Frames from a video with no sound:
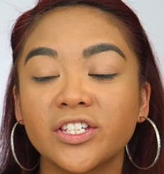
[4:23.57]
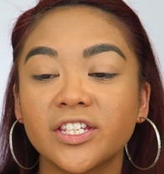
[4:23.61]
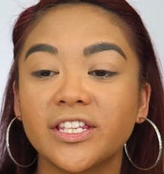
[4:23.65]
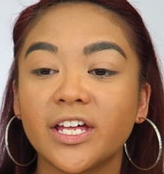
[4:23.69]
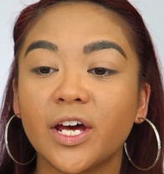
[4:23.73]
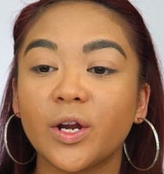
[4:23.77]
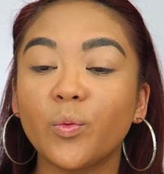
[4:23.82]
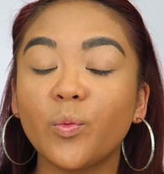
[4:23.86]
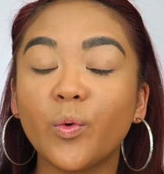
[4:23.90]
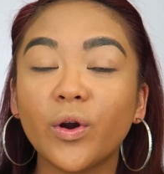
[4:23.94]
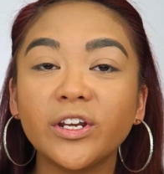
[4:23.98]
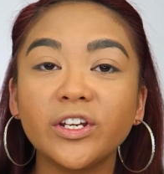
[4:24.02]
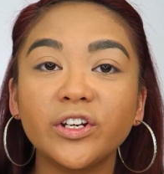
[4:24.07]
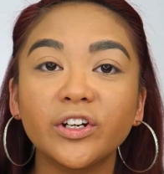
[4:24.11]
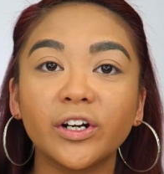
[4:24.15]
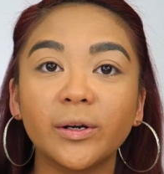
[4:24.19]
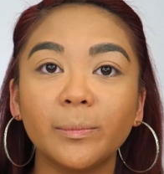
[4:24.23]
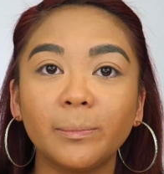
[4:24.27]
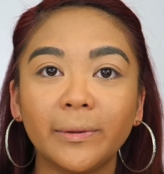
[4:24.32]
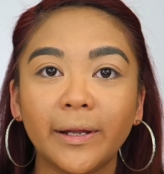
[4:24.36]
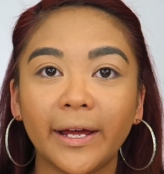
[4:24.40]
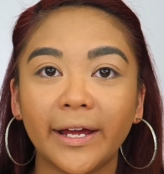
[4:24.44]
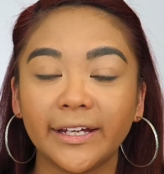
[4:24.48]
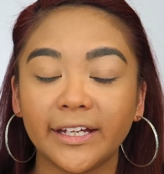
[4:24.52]
so that when you're
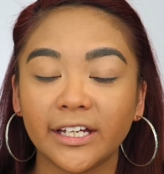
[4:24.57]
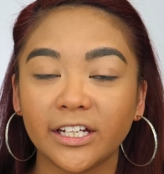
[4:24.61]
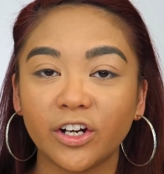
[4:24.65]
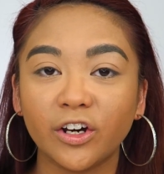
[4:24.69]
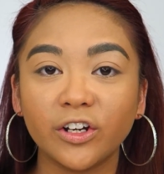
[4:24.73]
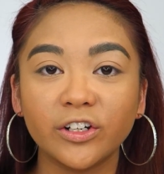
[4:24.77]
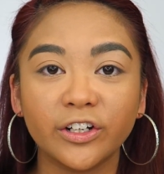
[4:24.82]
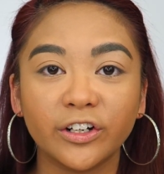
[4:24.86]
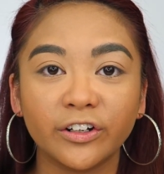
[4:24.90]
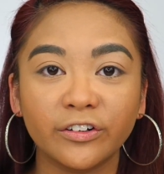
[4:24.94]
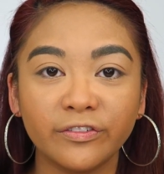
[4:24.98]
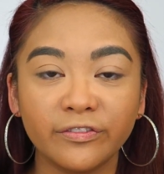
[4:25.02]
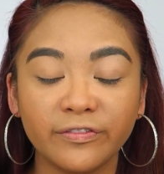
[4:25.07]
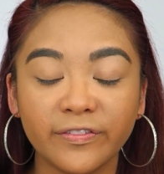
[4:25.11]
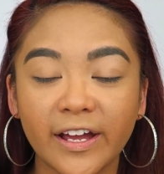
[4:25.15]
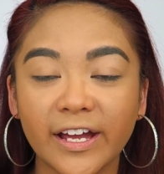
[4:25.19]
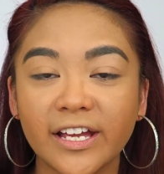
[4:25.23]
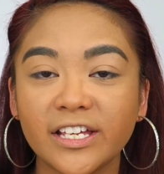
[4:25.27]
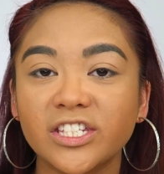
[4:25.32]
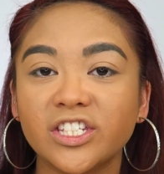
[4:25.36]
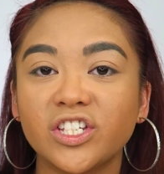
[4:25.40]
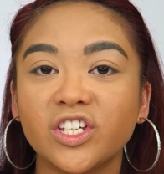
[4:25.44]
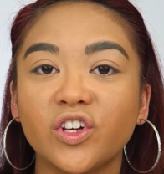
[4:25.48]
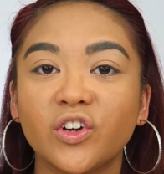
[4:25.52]
applying it on your
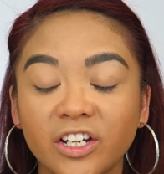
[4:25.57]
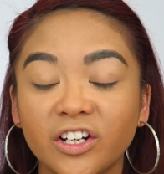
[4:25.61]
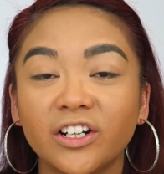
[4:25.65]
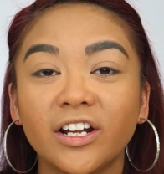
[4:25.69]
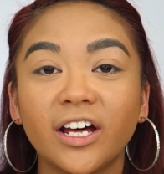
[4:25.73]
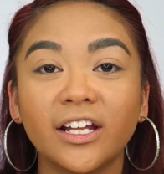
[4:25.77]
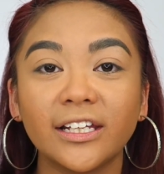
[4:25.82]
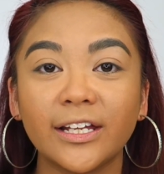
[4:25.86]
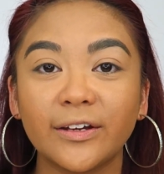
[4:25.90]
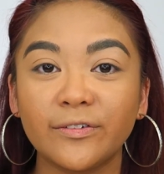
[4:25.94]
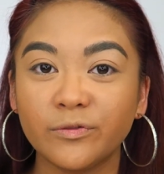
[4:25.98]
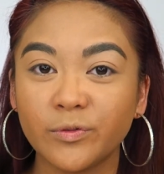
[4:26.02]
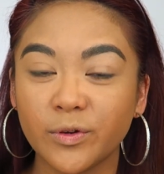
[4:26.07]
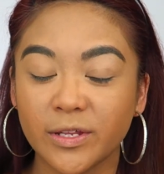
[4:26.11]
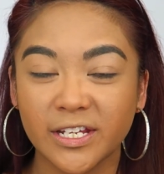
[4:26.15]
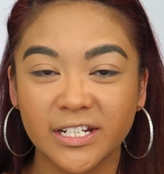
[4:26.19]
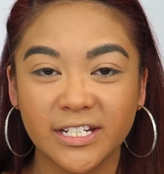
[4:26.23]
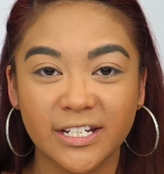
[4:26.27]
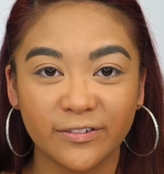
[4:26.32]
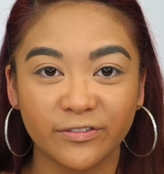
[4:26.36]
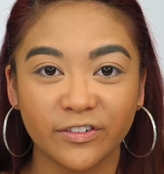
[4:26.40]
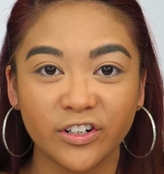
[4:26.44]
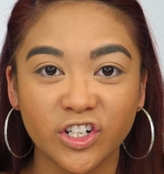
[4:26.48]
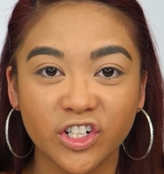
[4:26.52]
face, you're not left with
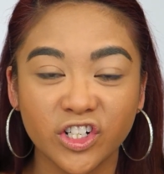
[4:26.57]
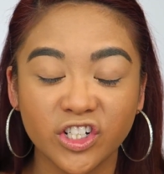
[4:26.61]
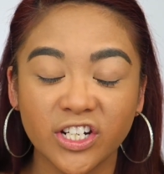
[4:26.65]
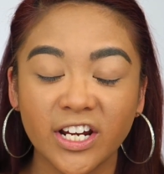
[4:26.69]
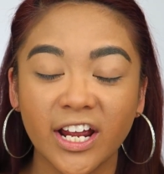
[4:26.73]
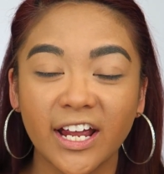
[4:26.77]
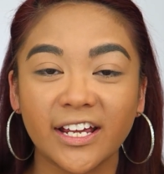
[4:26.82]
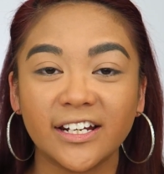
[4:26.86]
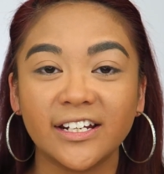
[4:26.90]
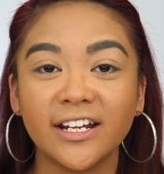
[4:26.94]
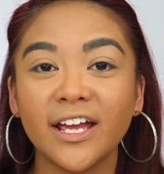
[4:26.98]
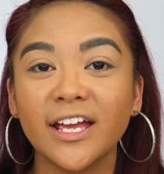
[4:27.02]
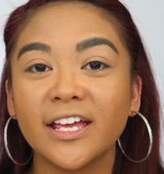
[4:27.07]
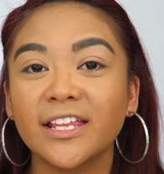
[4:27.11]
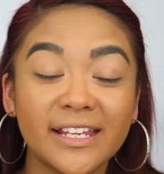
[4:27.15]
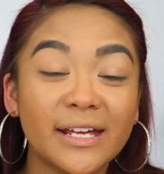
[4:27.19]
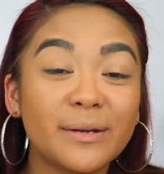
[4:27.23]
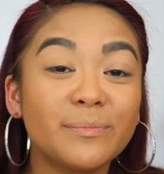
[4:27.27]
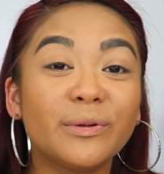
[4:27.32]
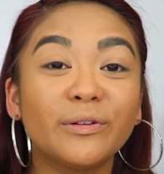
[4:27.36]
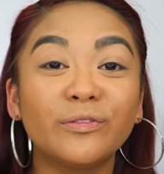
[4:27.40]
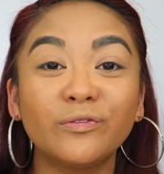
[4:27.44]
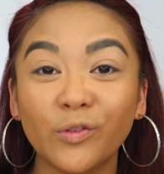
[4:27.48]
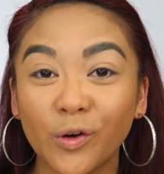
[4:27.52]
a different shade
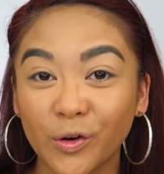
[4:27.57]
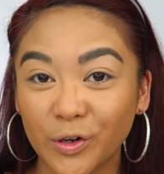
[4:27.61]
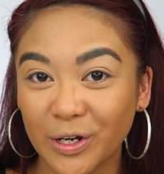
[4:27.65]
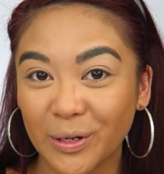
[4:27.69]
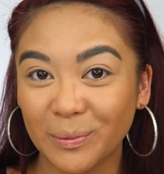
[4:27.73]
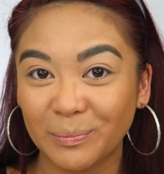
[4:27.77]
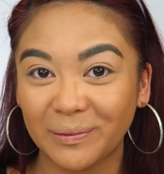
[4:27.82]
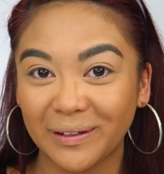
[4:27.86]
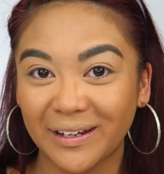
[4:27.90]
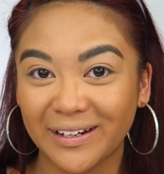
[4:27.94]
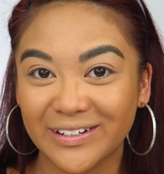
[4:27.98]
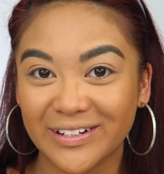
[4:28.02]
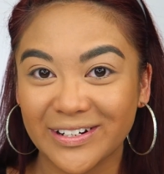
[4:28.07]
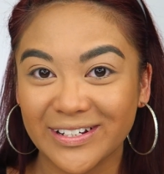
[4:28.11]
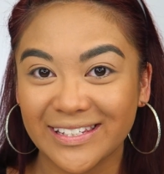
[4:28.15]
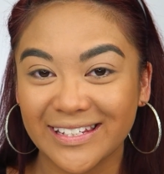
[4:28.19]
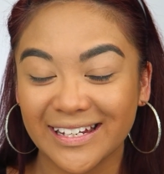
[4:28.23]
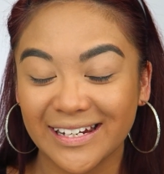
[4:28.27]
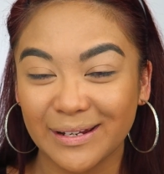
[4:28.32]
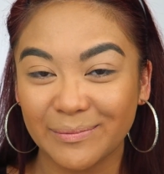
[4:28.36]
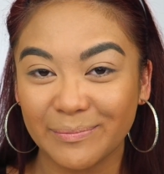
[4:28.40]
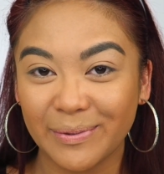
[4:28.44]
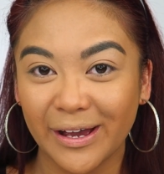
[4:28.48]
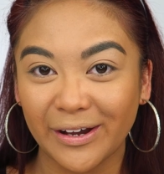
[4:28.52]
than before you applied your
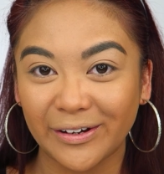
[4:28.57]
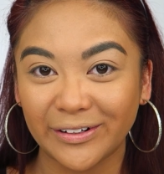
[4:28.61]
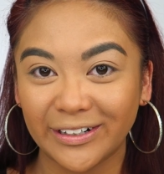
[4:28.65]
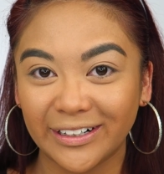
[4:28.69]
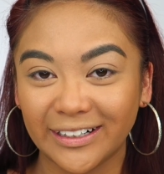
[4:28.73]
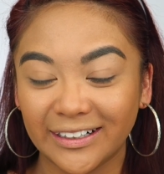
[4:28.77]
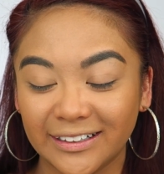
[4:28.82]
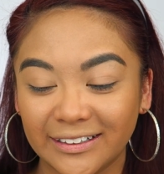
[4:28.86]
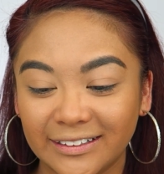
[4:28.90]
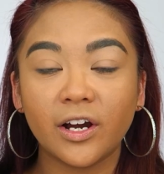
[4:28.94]
setting powder.